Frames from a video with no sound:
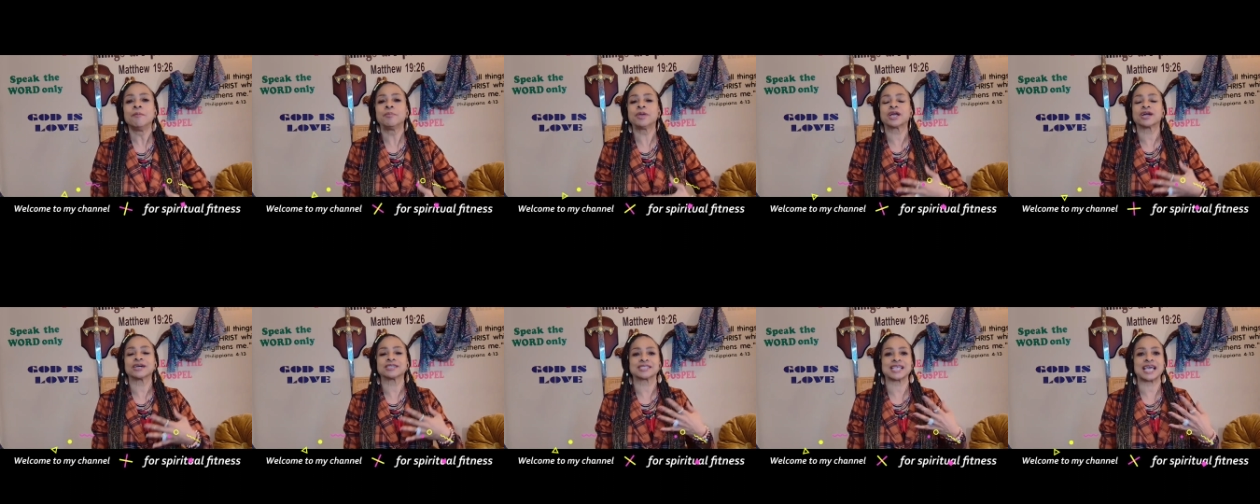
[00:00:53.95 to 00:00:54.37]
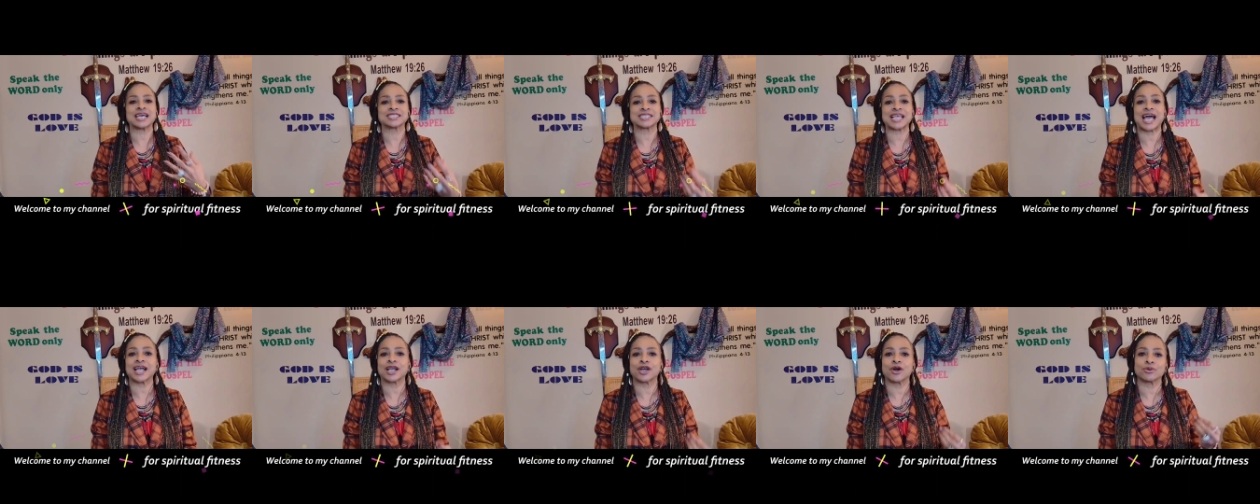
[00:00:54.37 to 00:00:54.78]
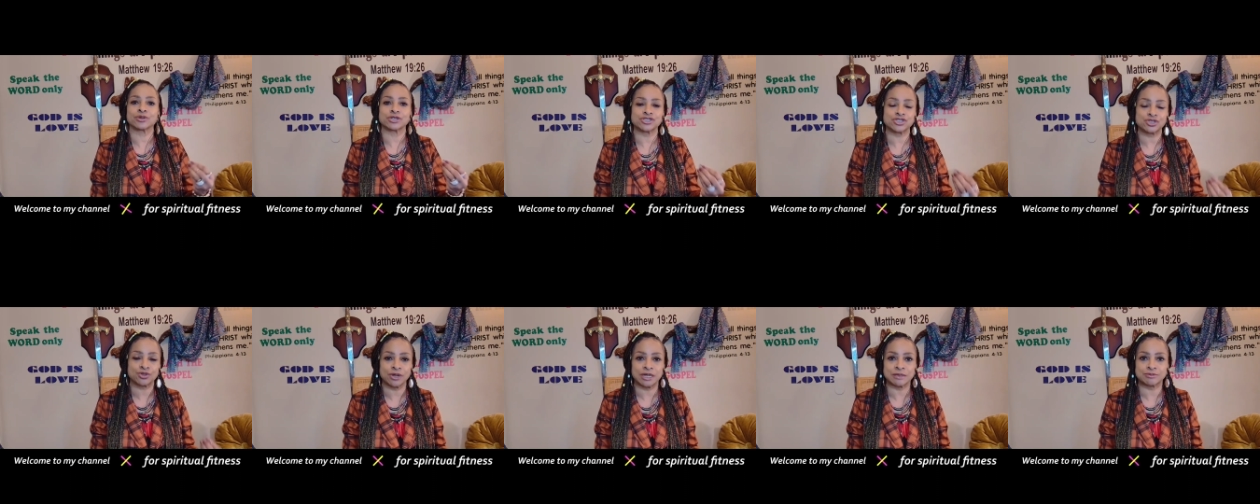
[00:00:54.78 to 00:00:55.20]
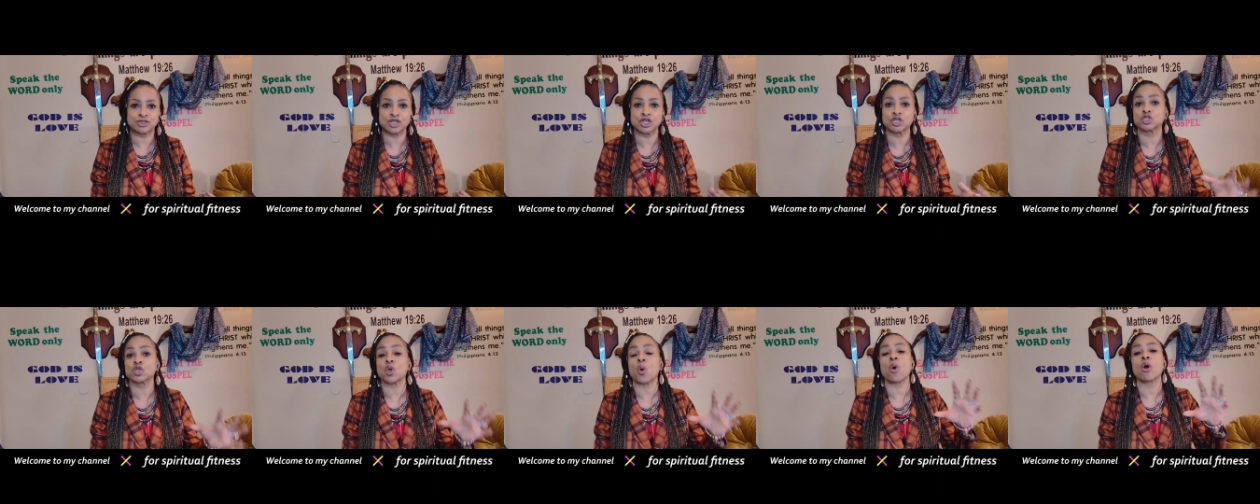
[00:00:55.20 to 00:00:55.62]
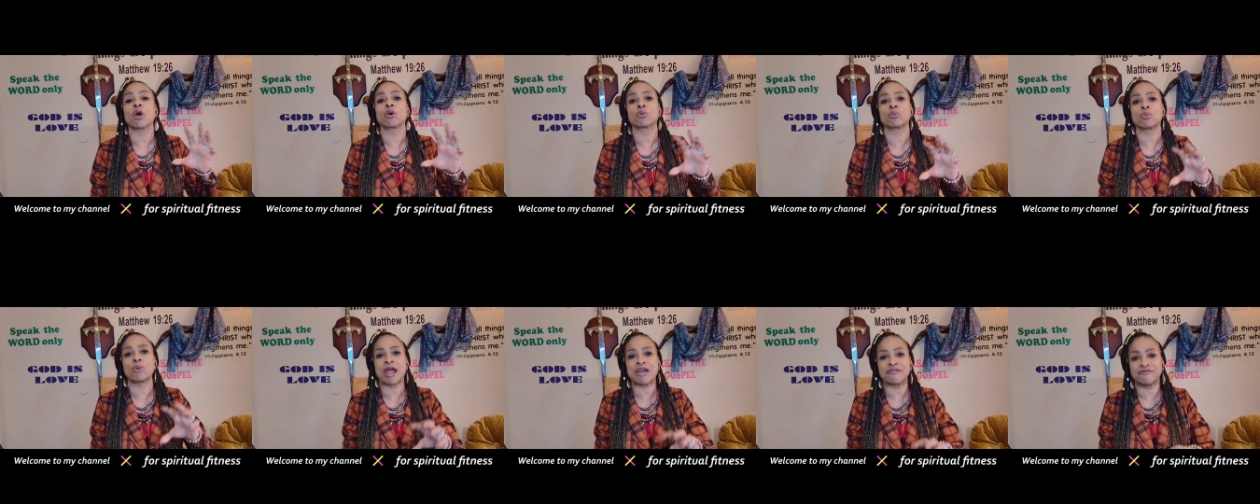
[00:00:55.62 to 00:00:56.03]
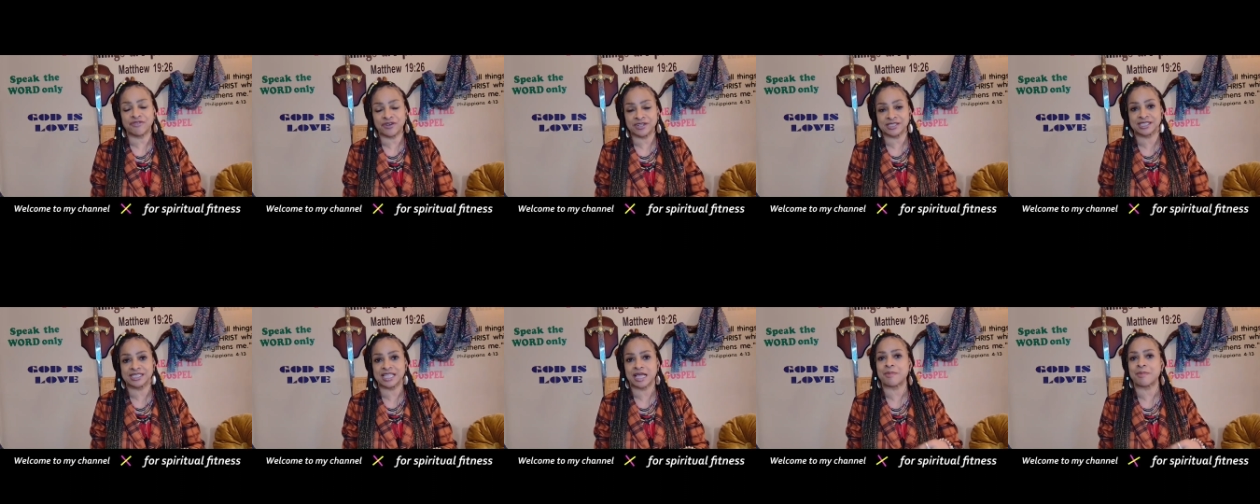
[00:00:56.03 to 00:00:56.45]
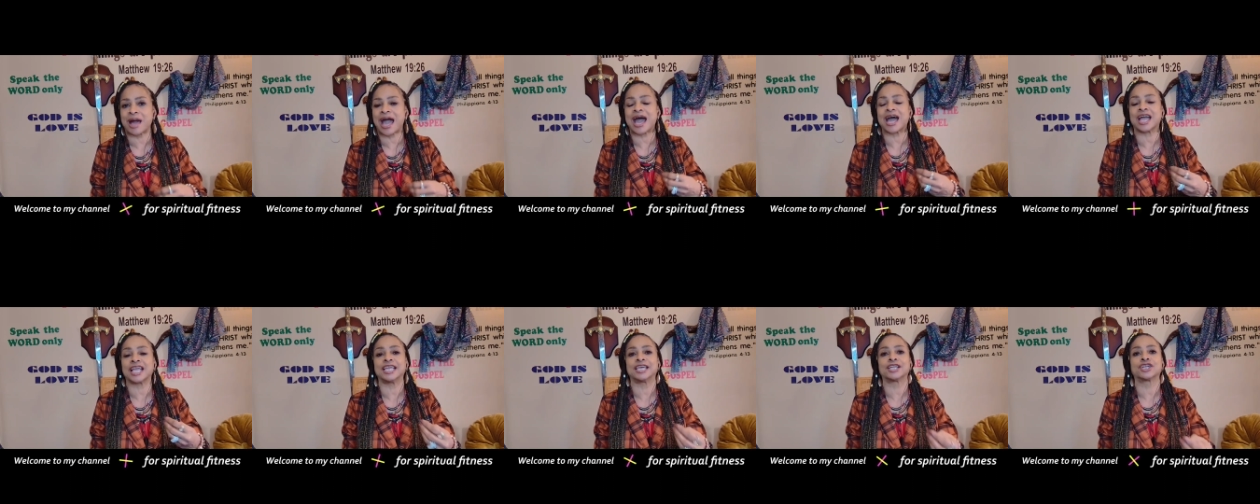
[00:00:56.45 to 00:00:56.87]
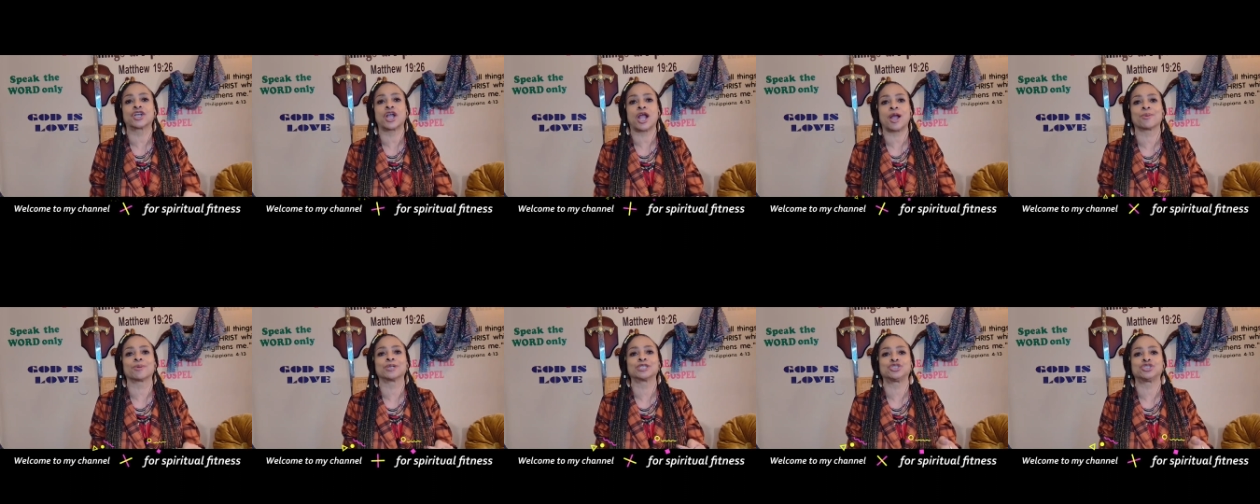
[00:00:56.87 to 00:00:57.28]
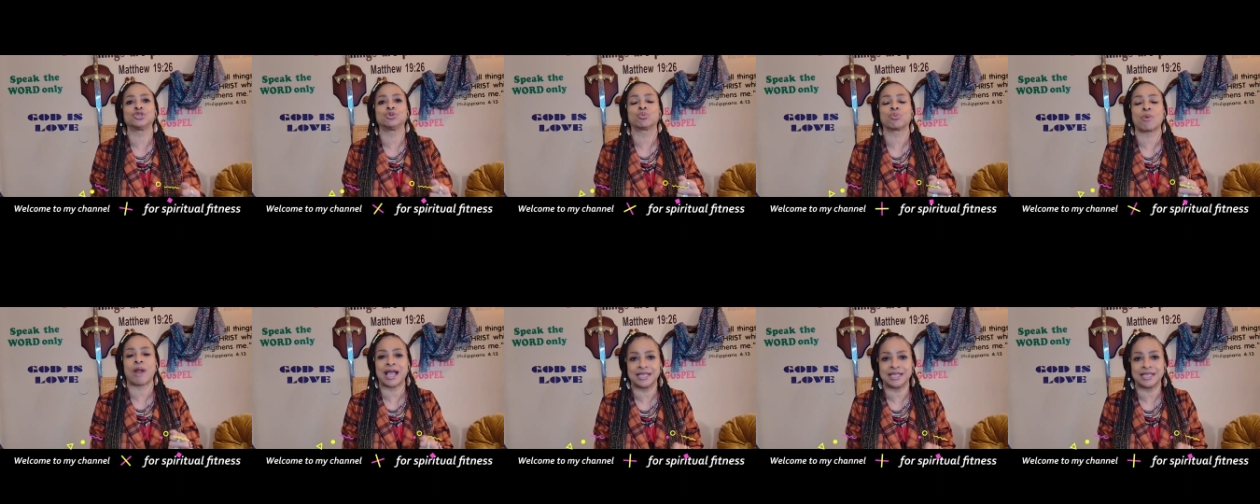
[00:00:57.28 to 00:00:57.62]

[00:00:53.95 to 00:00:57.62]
because as I go to scriptures or reference them, I encourage you,